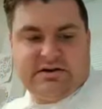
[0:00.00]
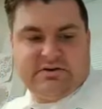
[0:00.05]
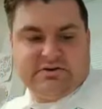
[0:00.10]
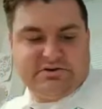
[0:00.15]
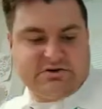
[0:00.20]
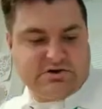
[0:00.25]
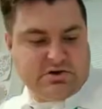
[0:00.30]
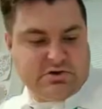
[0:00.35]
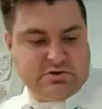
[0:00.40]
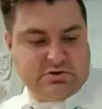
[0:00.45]

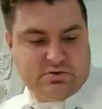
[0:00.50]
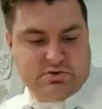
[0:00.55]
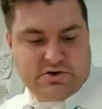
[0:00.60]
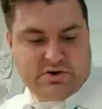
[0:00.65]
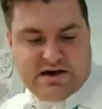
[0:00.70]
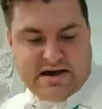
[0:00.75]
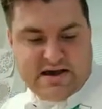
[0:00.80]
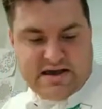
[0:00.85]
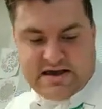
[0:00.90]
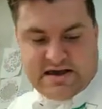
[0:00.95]
So
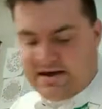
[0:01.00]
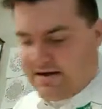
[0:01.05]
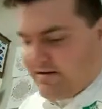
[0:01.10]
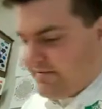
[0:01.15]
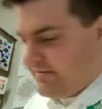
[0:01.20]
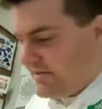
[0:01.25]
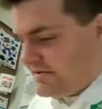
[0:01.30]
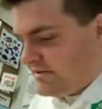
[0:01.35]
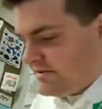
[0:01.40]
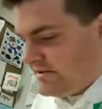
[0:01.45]
I
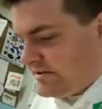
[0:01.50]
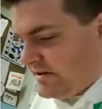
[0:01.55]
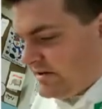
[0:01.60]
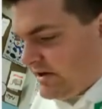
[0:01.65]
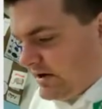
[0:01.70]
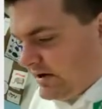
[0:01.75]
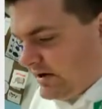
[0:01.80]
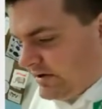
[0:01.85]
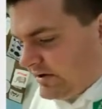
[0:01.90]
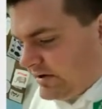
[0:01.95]
have, this is
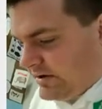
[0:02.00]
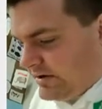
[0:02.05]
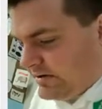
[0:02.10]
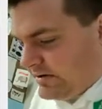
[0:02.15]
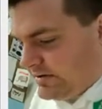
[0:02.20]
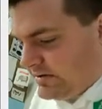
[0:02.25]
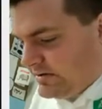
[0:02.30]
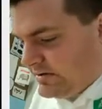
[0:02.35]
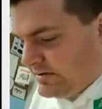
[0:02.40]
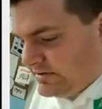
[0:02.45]
r,
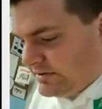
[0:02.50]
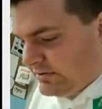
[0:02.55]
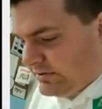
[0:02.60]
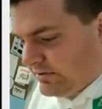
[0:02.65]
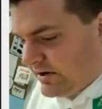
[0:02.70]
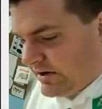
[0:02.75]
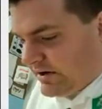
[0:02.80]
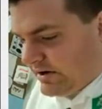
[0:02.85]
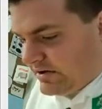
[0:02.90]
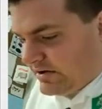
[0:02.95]
so
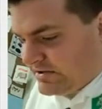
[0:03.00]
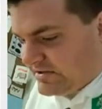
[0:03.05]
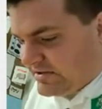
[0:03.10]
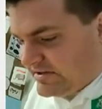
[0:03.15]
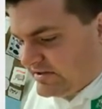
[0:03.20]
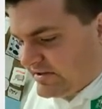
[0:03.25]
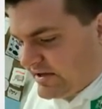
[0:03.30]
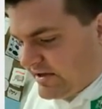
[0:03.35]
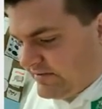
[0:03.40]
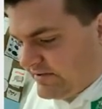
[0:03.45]
r is
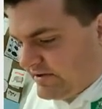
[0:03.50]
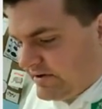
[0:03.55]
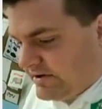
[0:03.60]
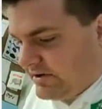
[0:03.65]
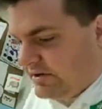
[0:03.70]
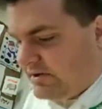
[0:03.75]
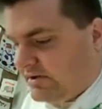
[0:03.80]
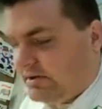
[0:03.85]
7,